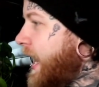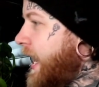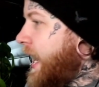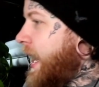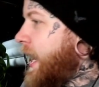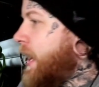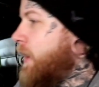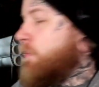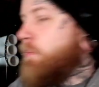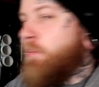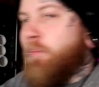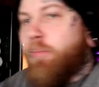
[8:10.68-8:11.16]

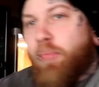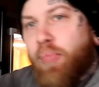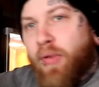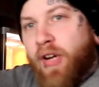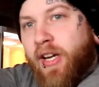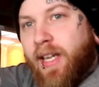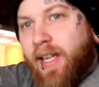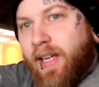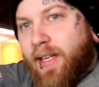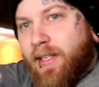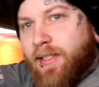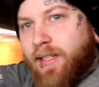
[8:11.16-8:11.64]
and
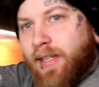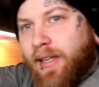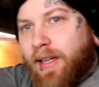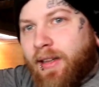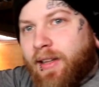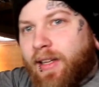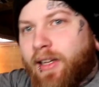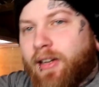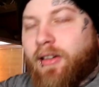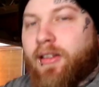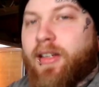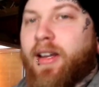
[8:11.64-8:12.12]
bring it into
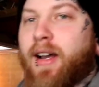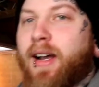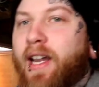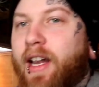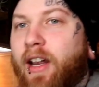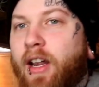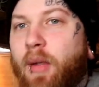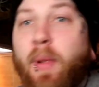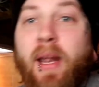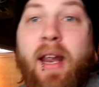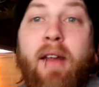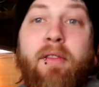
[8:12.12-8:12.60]
the little
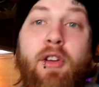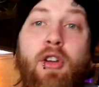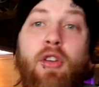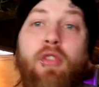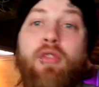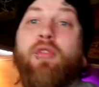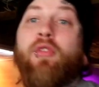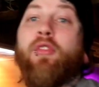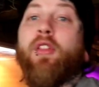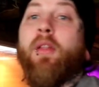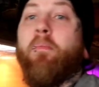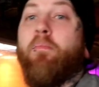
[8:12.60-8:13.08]
dog area, but you have to
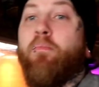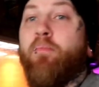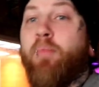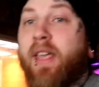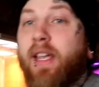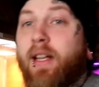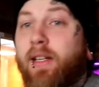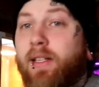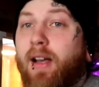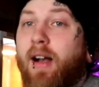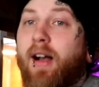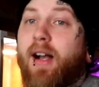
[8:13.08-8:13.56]
go through the
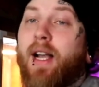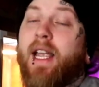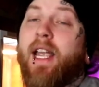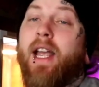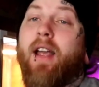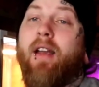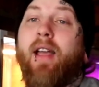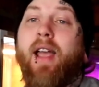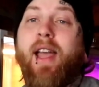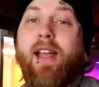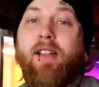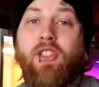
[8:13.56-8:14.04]
big dog
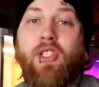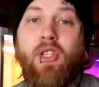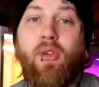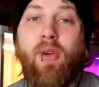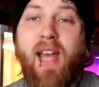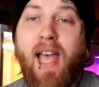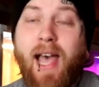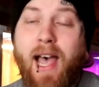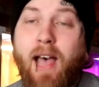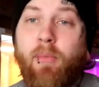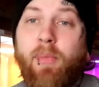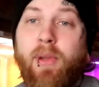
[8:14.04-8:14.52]
area. And so
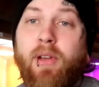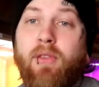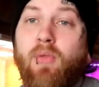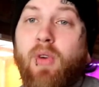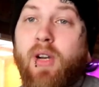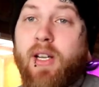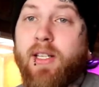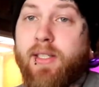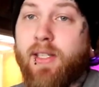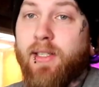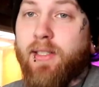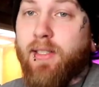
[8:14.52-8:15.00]
what happened
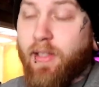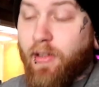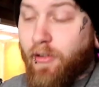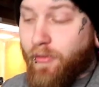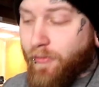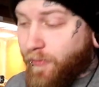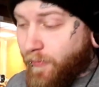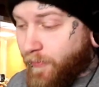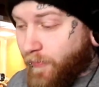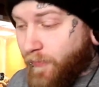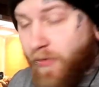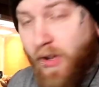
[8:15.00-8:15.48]
was this
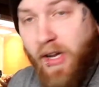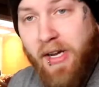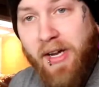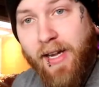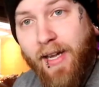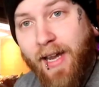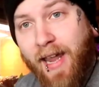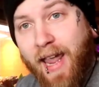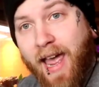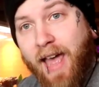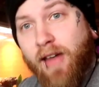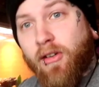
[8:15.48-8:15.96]
little
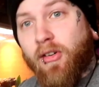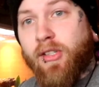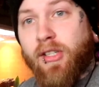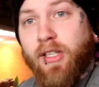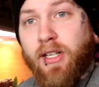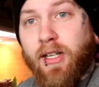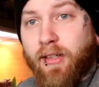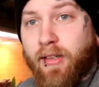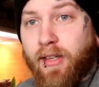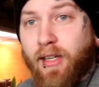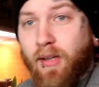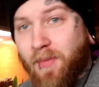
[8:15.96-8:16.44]
fucking cattle
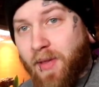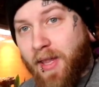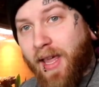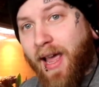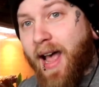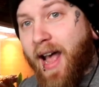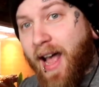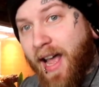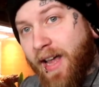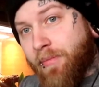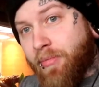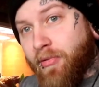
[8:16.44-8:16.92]
dog thing with a
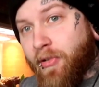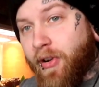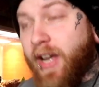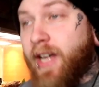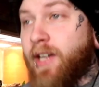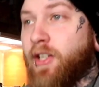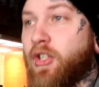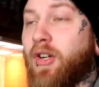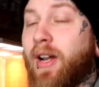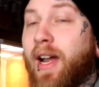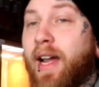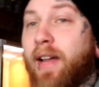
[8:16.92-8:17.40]
high
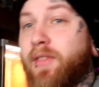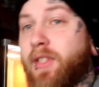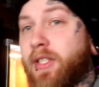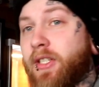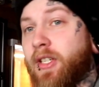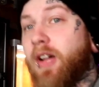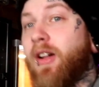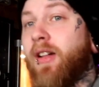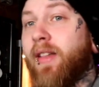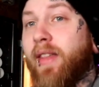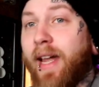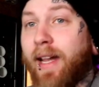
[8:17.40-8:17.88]
prey drive
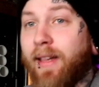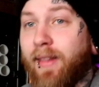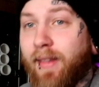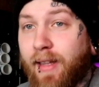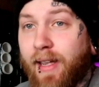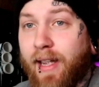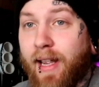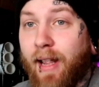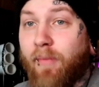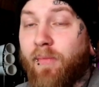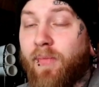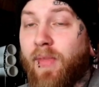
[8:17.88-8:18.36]
saw that
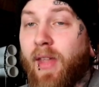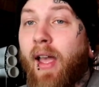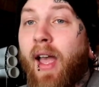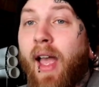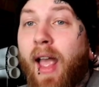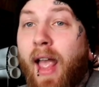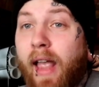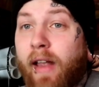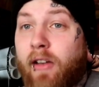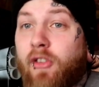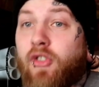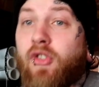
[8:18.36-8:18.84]
thing
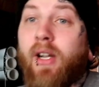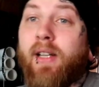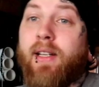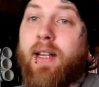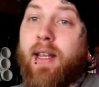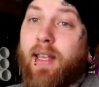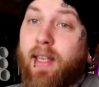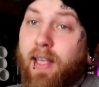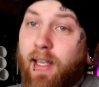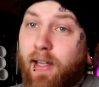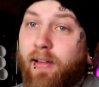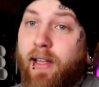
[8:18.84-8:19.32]
and tried
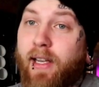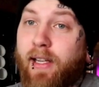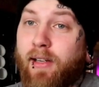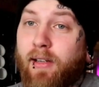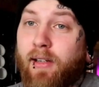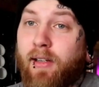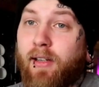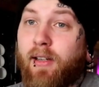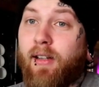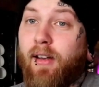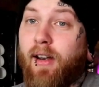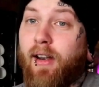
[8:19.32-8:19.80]
to kill it.
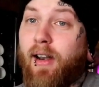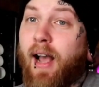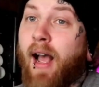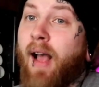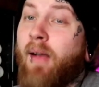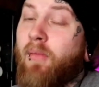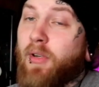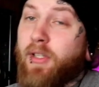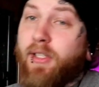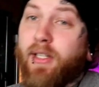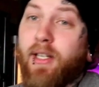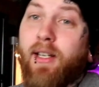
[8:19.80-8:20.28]
And
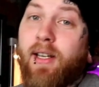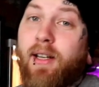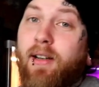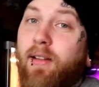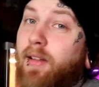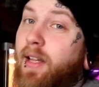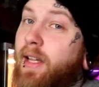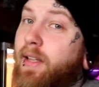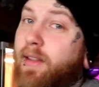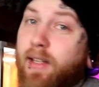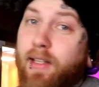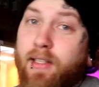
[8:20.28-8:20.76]
I wasn't
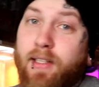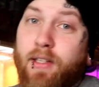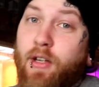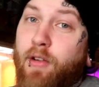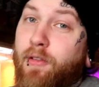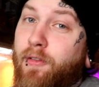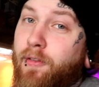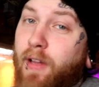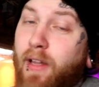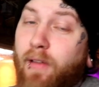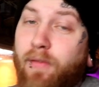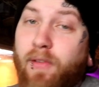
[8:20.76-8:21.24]
gonna let this
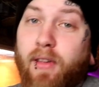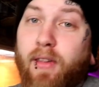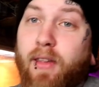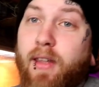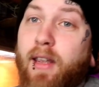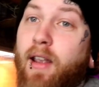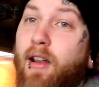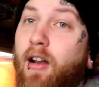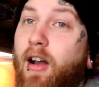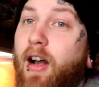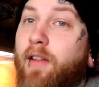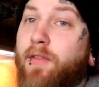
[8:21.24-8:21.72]
little fluffy
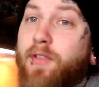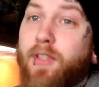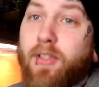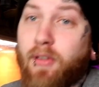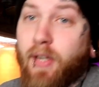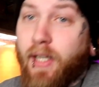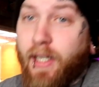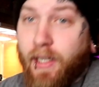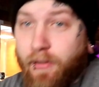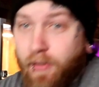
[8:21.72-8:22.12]
thing off, so